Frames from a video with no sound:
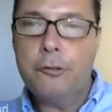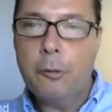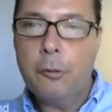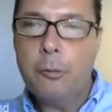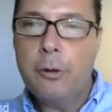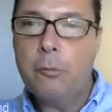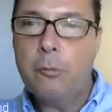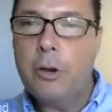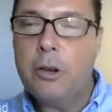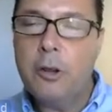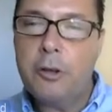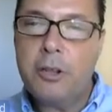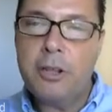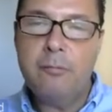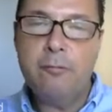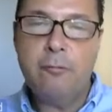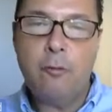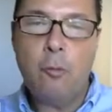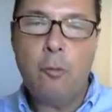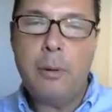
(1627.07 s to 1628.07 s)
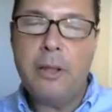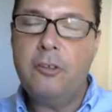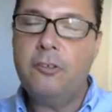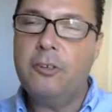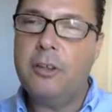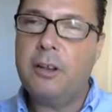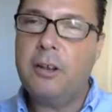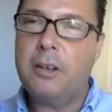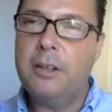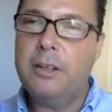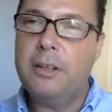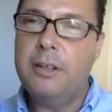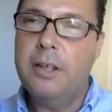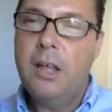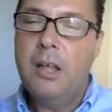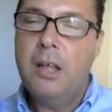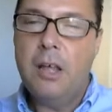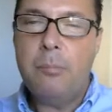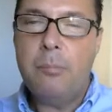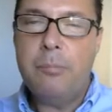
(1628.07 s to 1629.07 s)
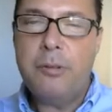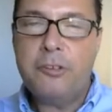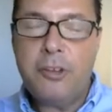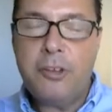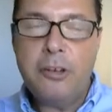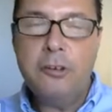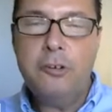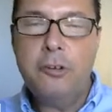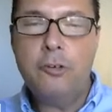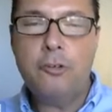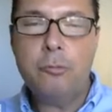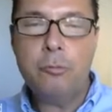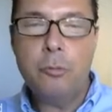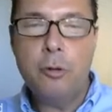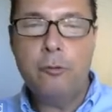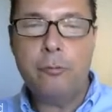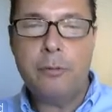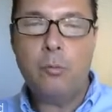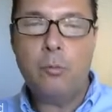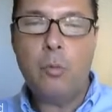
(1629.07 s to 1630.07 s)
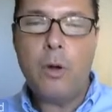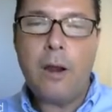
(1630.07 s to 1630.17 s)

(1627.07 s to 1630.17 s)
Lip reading: So we're looking for basically a percentage movement.